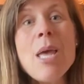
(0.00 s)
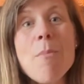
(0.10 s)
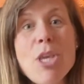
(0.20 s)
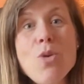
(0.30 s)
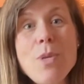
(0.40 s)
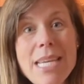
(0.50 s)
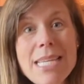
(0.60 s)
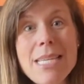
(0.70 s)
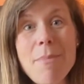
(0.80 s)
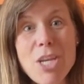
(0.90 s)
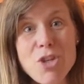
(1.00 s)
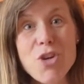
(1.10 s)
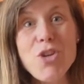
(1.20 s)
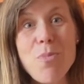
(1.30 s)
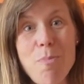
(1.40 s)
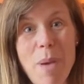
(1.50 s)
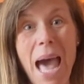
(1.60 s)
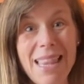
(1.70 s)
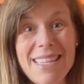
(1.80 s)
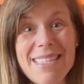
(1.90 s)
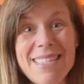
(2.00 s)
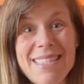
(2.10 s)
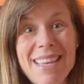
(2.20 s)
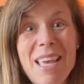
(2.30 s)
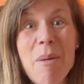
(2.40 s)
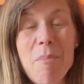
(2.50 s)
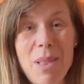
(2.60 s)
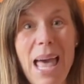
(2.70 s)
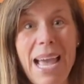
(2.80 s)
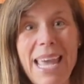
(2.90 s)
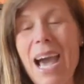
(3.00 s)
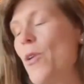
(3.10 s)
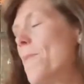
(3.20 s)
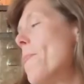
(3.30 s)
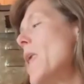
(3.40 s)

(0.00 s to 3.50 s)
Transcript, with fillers: but you need to make sure you balance black out.